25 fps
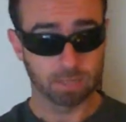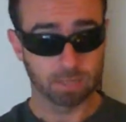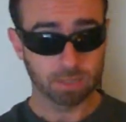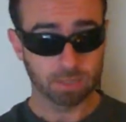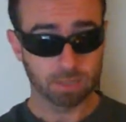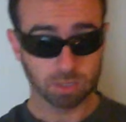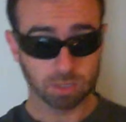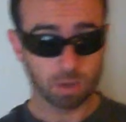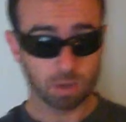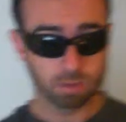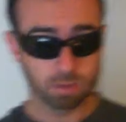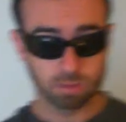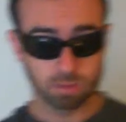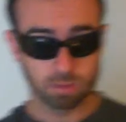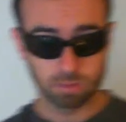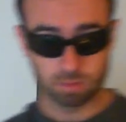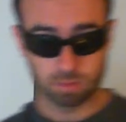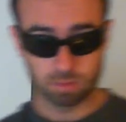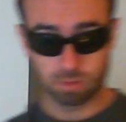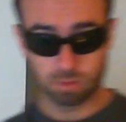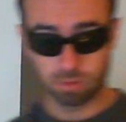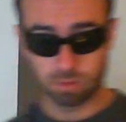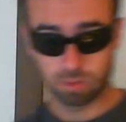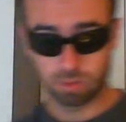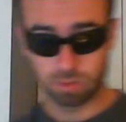
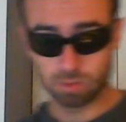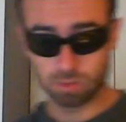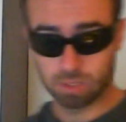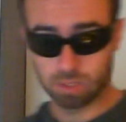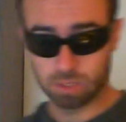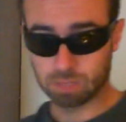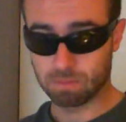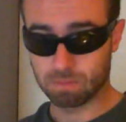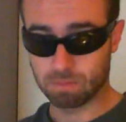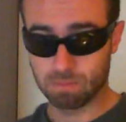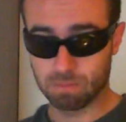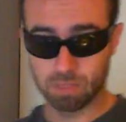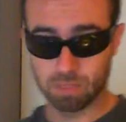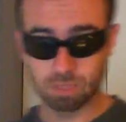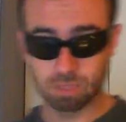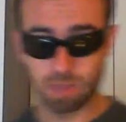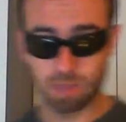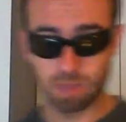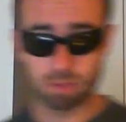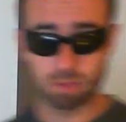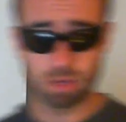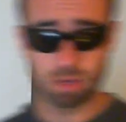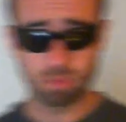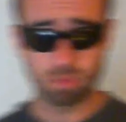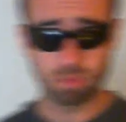episode to these
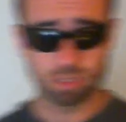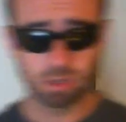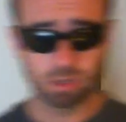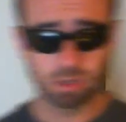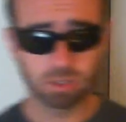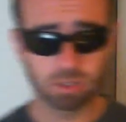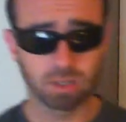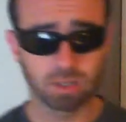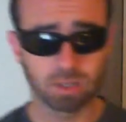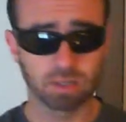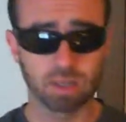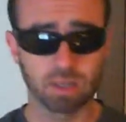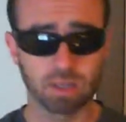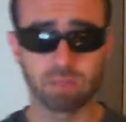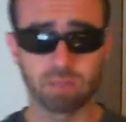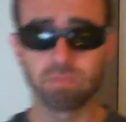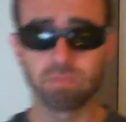Mad Men episodes? Like